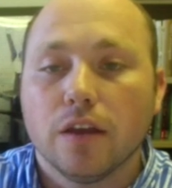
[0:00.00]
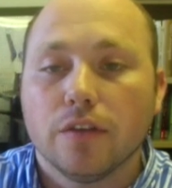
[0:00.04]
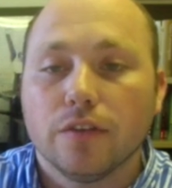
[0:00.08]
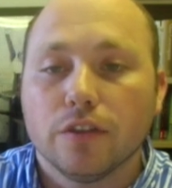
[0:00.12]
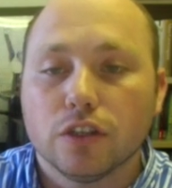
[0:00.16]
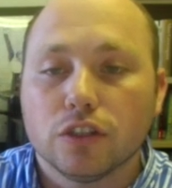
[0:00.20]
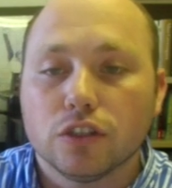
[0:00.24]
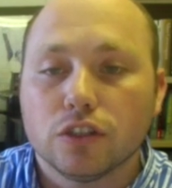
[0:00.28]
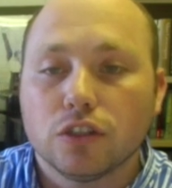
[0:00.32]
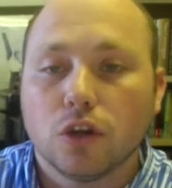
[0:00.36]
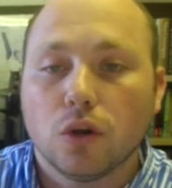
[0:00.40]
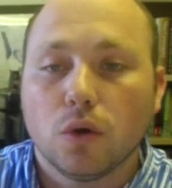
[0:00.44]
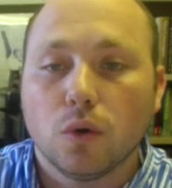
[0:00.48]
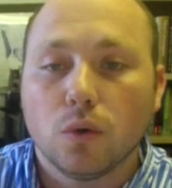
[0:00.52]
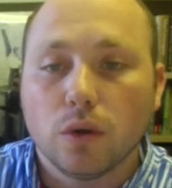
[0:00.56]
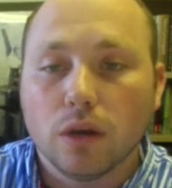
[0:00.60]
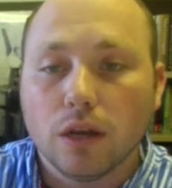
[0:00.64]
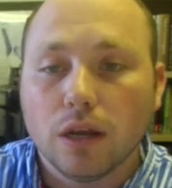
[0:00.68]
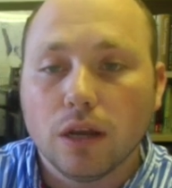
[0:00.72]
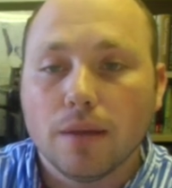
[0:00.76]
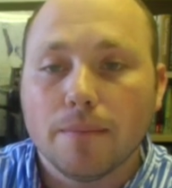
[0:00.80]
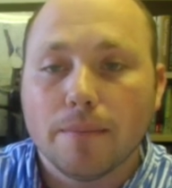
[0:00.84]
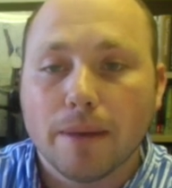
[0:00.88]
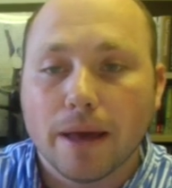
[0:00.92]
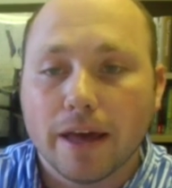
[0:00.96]
The
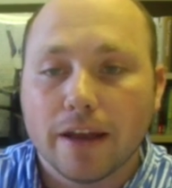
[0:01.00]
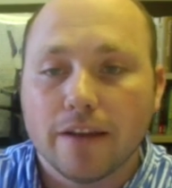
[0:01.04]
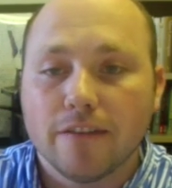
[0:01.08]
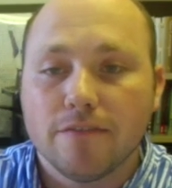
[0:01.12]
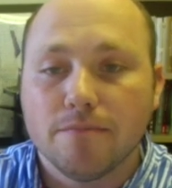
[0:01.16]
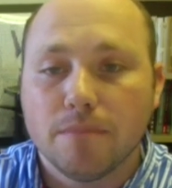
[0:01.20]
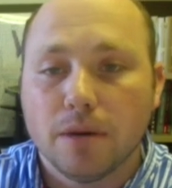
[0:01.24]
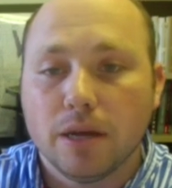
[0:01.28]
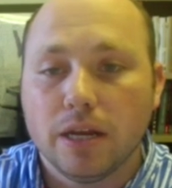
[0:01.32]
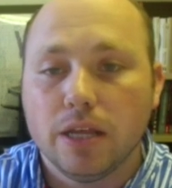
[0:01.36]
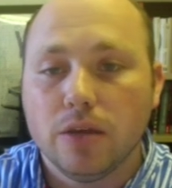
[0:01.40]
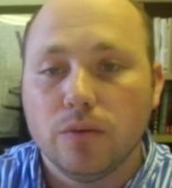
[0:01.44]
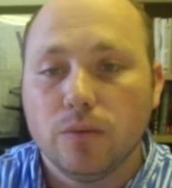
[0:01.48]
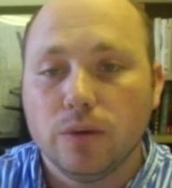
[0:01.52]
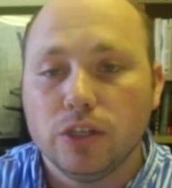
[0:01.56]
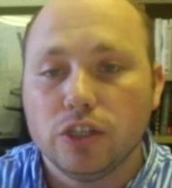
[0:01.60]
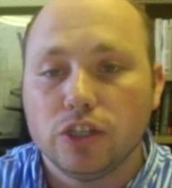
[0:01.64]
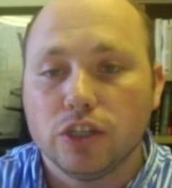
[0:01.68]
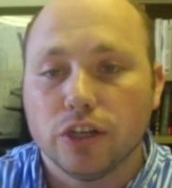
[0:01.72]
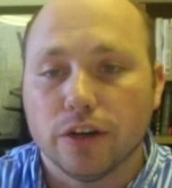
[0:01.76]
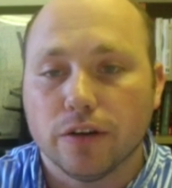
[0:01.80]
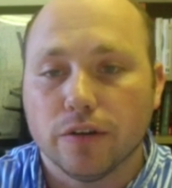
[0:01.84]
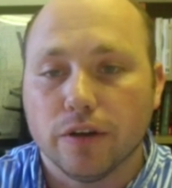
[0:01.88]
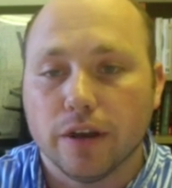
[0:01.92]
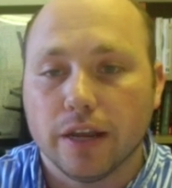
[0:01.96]
total amount of money we
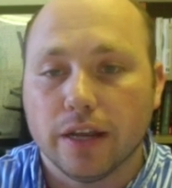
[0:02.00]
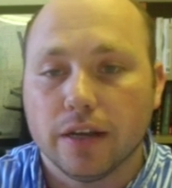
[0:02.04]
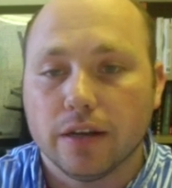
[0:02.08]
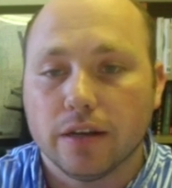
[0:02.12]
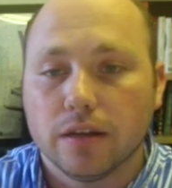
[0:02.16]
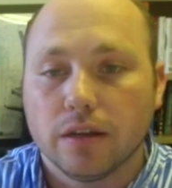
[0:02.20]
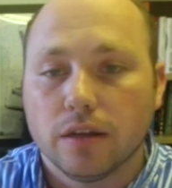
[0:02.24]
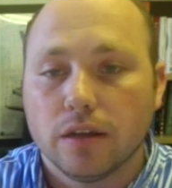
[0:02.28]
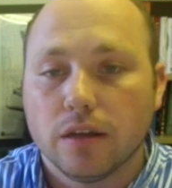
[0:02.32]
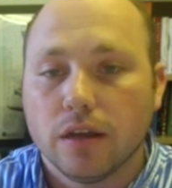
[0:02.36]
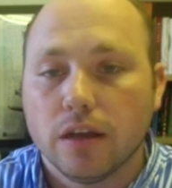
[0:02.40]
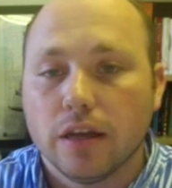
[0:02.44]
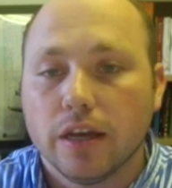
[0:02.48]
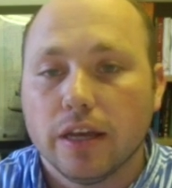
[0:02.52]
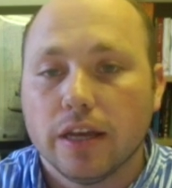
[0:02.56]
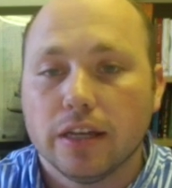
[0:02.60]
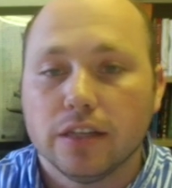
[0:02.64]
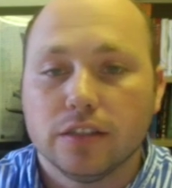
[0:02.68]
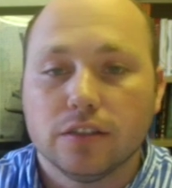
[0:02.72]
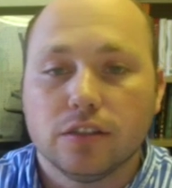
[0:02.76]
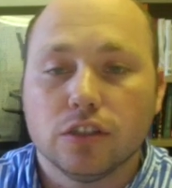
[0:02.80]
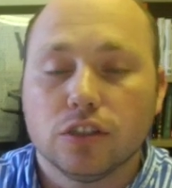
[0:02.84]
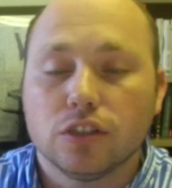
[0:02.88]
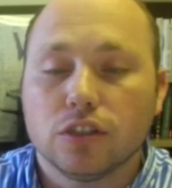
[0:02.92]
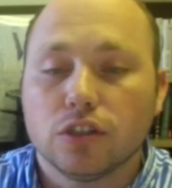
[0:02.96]
generate
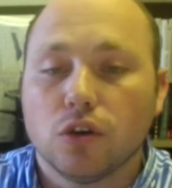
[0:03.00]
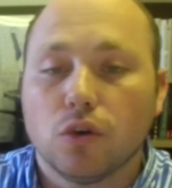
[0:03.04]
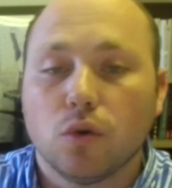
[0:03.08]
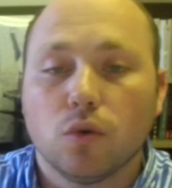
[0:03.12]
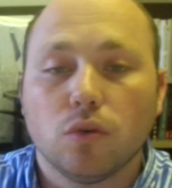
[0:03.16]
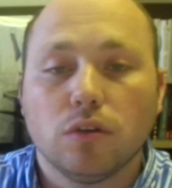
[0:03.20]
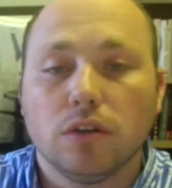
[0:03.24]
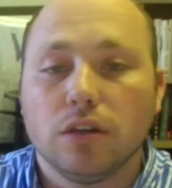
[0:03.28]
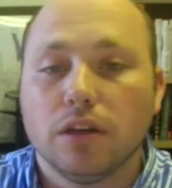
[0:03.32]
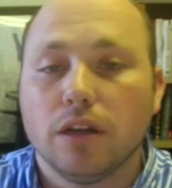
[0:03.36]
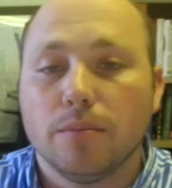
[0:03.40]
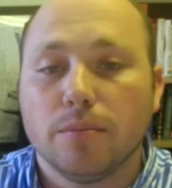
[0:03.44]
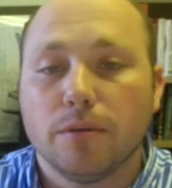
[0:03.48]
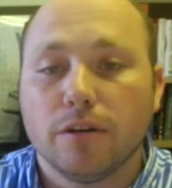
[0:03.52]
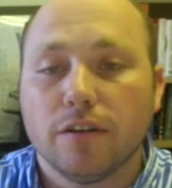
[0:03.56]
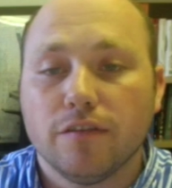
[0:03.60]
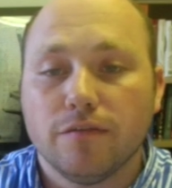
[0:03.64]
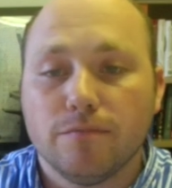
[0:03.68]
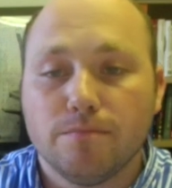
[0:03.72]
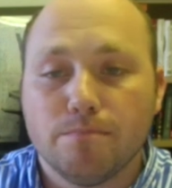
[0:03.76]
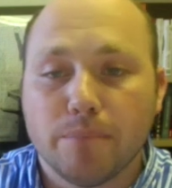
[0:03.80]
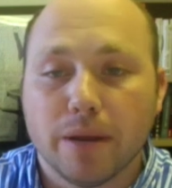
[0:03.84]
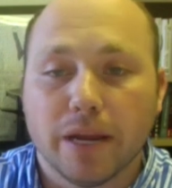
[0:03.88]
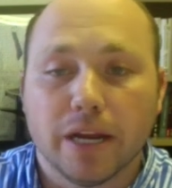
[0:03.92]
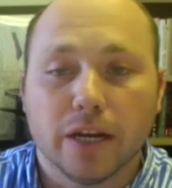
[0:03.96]
is the total number
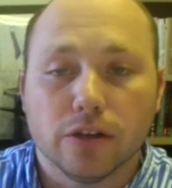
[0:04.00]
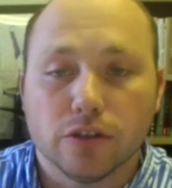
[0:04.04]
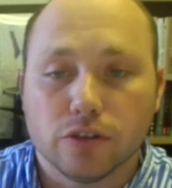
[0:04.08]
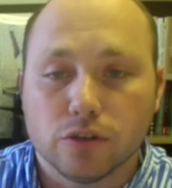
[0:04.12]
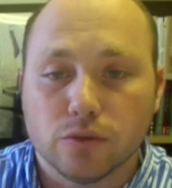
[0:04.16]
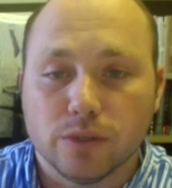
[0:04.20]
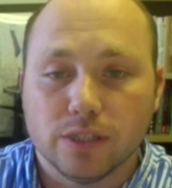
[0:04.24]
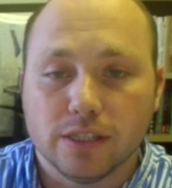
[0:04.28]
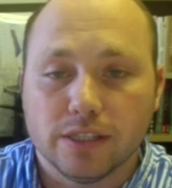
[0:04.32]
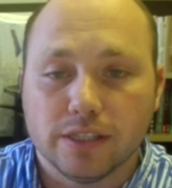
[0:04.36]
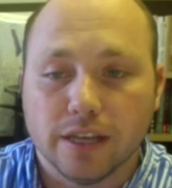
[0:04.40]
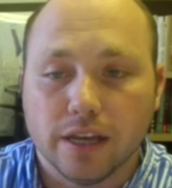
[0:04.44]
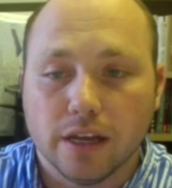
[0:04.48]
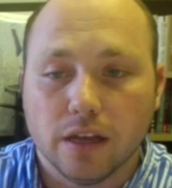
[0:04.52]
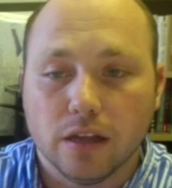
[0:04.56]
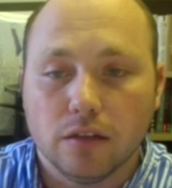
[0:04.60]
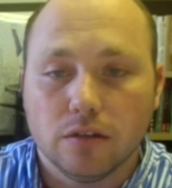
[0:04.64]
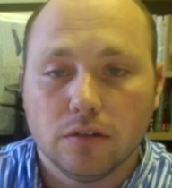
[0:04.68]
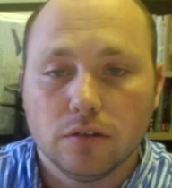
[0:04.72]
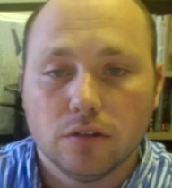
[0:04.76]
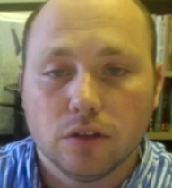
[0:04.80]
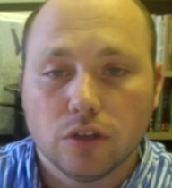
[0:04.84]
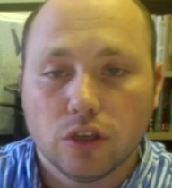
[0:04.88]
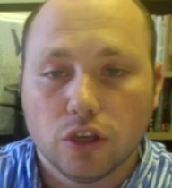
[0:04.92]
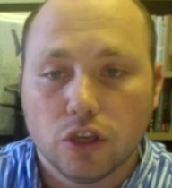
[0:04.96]
of bears we
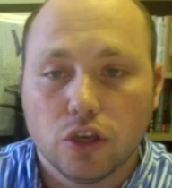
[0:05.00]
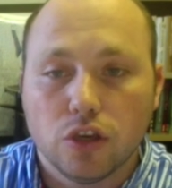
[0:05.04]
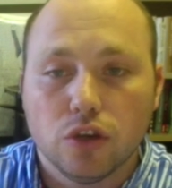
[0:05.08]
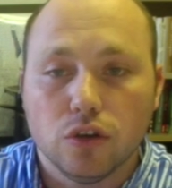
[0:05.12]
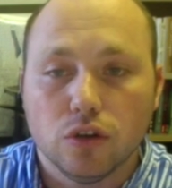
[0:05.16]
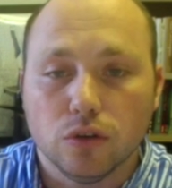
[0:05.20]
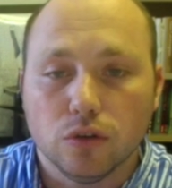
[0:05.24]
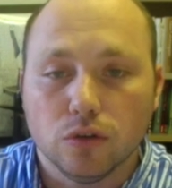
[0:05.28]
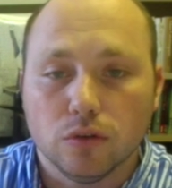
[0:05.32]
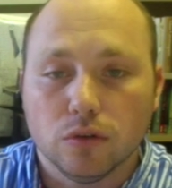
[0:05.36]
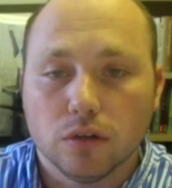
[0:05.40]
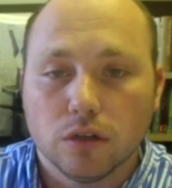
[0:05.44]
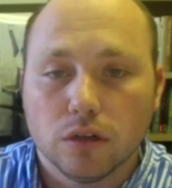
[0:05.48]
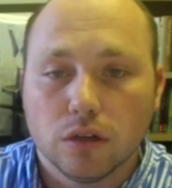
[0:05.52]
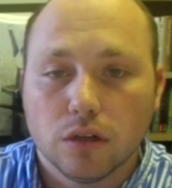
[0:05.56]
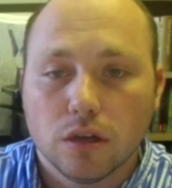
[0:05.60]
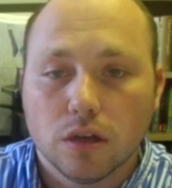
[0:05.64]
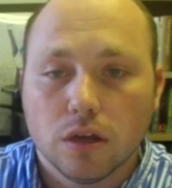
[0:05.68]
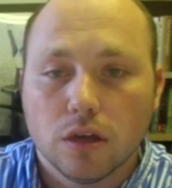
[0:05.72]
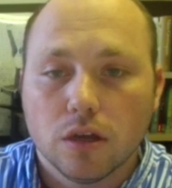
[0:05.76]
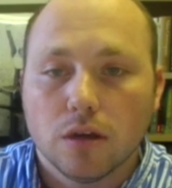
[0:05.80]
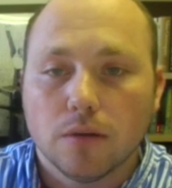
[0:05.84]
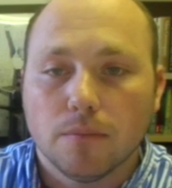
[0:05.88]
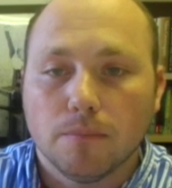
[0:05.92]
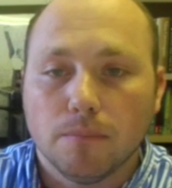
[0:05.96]
sell, Q,
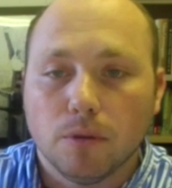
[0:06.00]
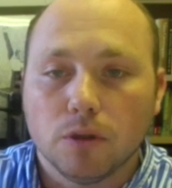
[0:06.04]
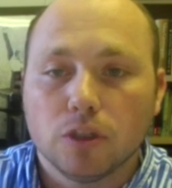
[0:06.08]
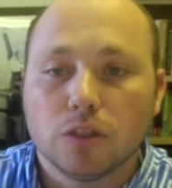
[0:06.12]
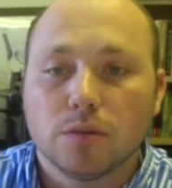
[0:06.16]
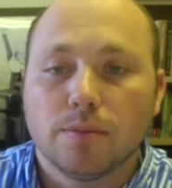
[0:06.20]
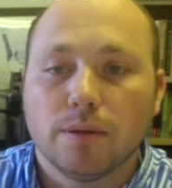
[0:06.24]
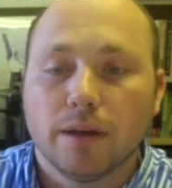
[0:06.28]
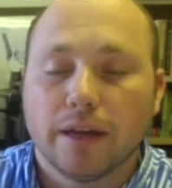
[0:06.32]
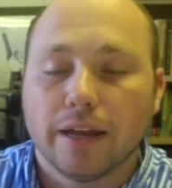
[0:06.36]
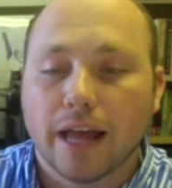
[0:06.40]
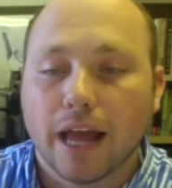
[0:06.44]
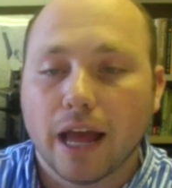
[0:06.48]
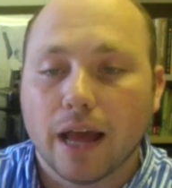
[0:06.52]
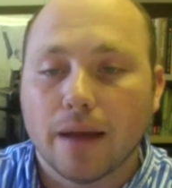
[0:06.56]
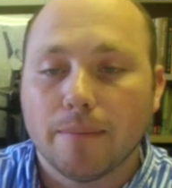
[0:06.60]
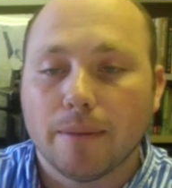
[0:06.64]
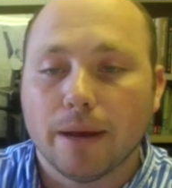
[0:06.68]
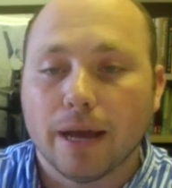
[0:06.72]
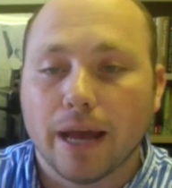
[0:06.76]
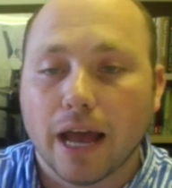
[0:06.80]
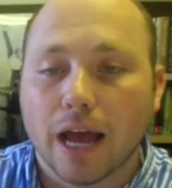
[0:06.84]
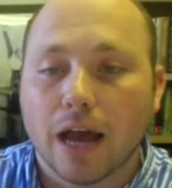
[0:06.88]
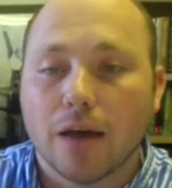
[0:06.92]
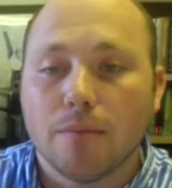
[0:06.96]
multiplied
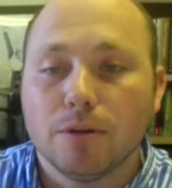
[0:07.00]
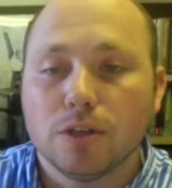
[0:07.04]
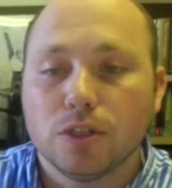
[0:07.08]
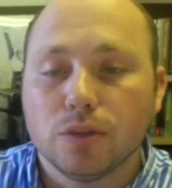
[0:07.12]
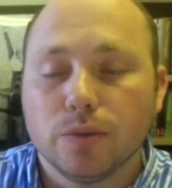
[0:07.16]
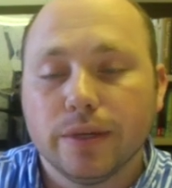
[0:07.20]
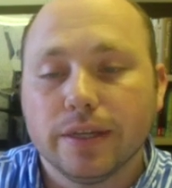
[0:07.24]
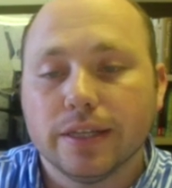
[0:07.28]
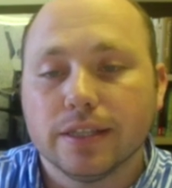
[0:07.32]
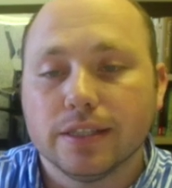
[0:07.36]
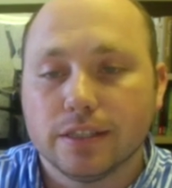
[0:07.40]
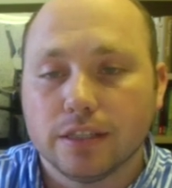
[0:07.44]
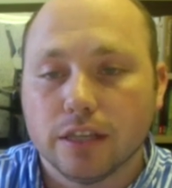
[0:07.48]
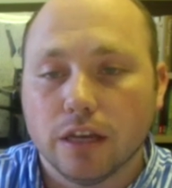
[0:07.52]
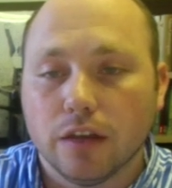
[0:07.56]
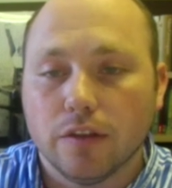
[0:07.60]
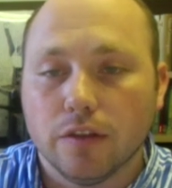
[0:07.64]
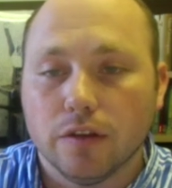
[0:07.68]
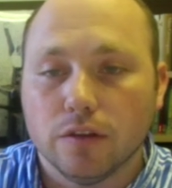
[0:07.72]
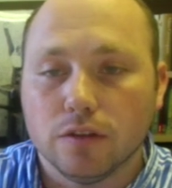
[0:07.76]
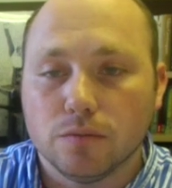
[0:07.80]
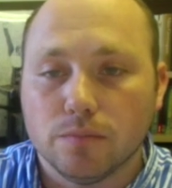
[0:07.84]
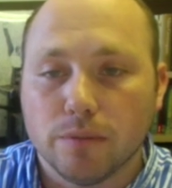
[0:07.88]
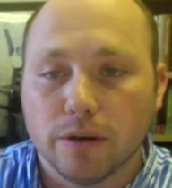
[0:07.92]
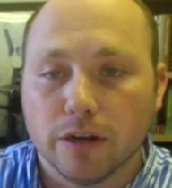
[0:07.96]
by how much we can sell
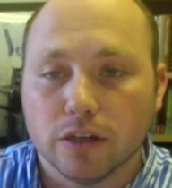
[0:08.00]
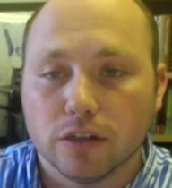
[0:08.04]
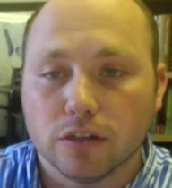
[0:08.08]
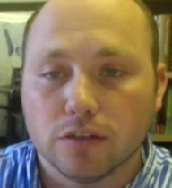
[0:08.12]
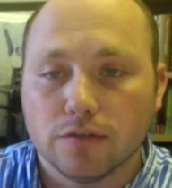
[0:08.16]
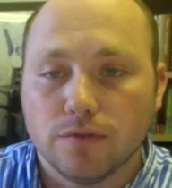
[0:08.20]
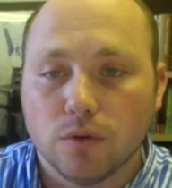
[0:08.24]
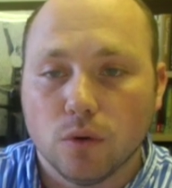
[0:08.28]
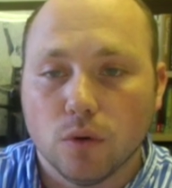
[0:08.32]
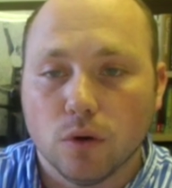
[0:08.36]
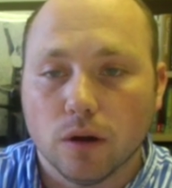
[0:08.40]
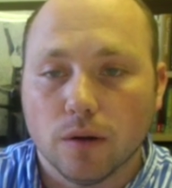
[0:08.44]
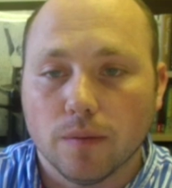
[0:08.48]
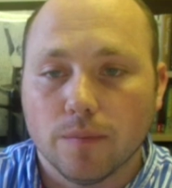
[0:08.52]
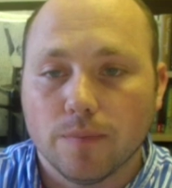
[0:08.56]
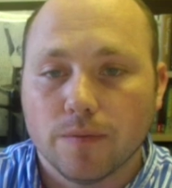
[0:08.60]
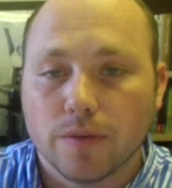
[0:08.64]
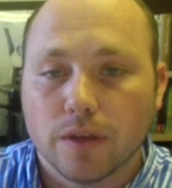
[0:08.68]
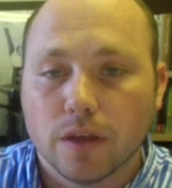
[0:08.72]
those bears for.